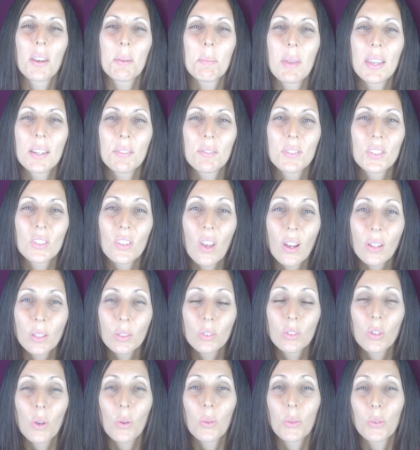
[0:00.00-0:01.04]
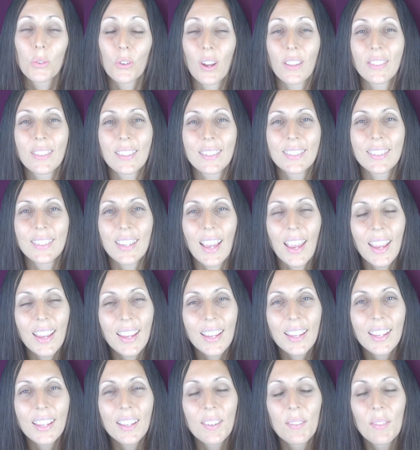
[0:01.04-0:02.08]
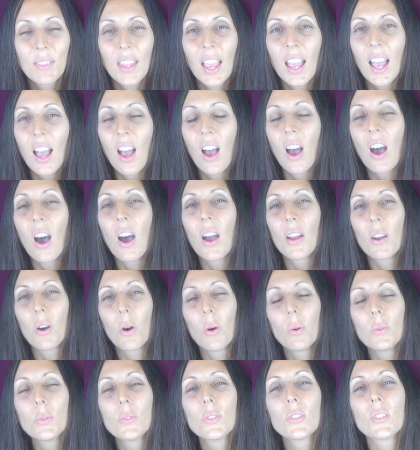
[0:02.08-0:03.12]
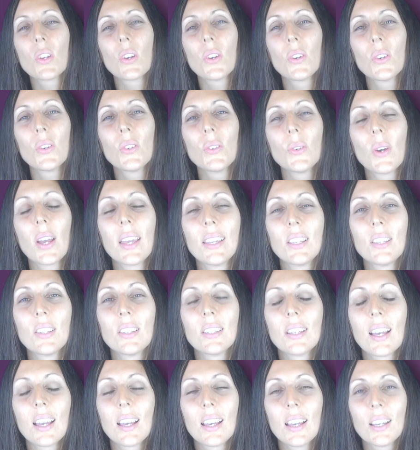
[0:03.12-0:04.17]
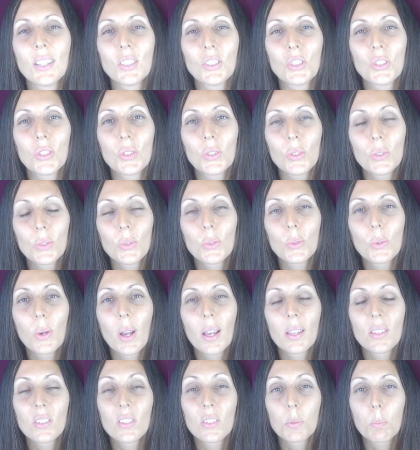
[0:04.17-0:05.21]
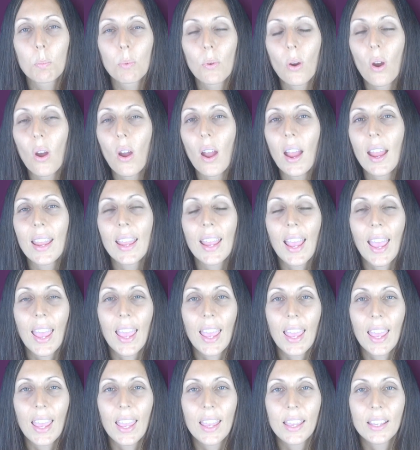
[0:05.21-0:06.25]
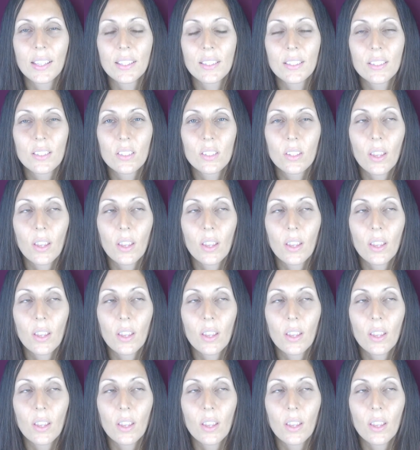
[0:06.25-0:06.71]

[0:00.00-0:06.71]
amount of xylitol throughout the day. I also chew Spry and